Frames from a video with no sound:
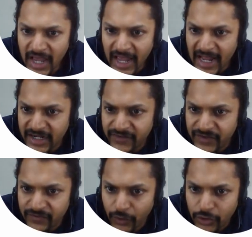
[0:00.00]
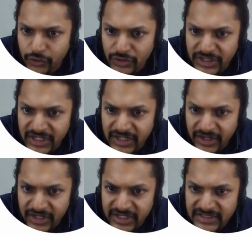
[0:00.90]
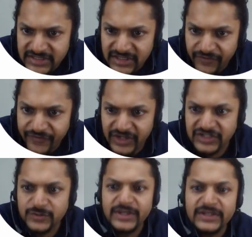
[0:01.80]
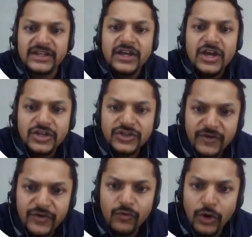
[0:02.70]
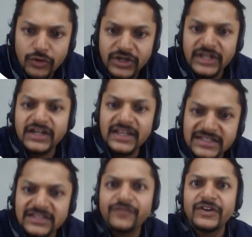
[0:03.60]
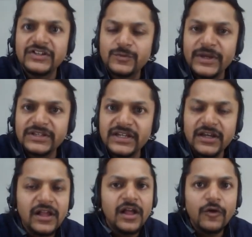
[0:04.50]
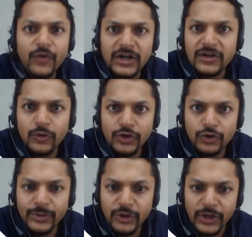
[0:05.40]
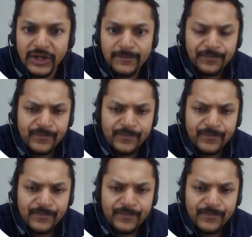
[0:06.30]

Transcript: And we want to decrease the fringe spacing. So if you want to decrease the fringe spacing, what could you be doing?